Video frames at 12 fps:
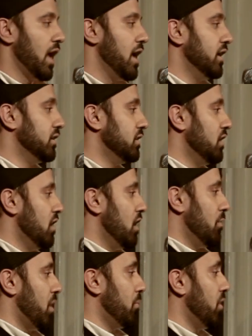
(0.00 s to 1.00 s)
And
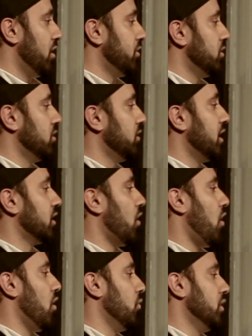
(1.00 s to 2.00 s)
my mother, like
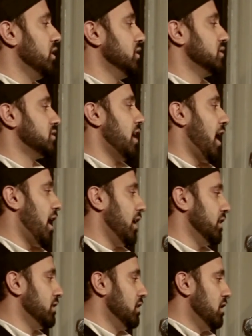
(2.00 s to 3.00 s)
always,
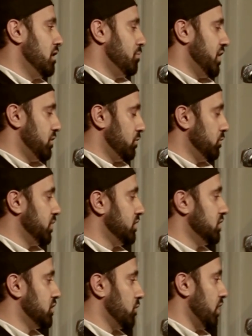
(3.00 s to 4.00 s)
had made a
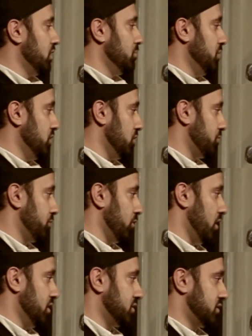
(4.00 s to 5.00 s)
really great meal
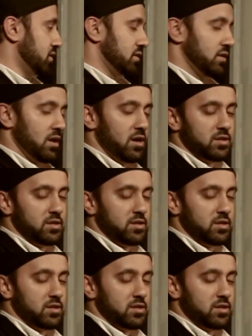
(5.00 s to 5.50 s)
for us, and